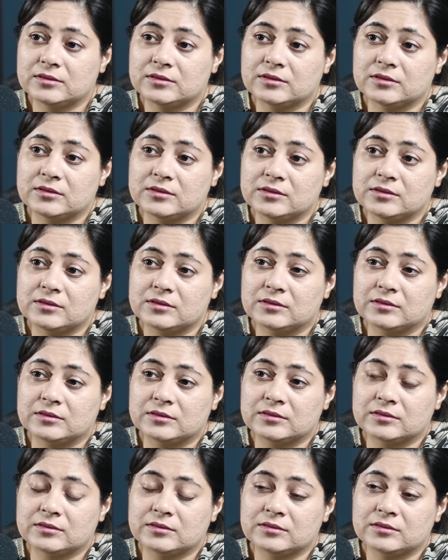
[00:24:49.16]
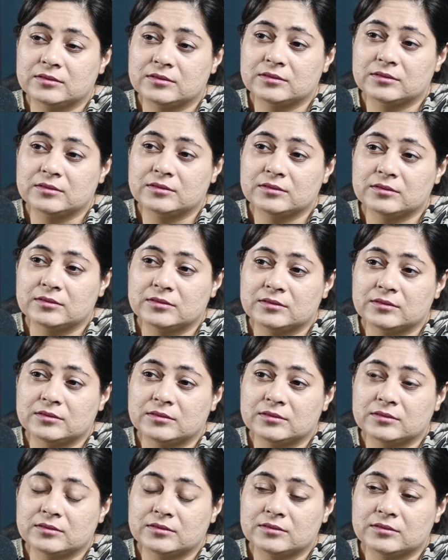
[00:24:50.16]

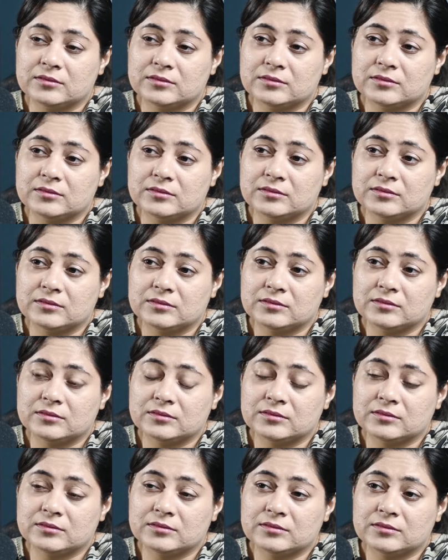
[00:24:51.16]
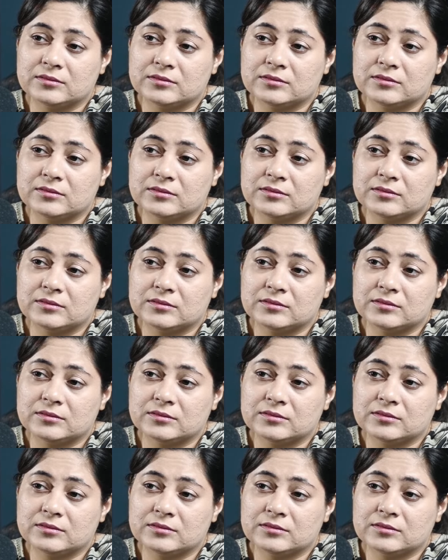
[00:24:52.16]
[no speech]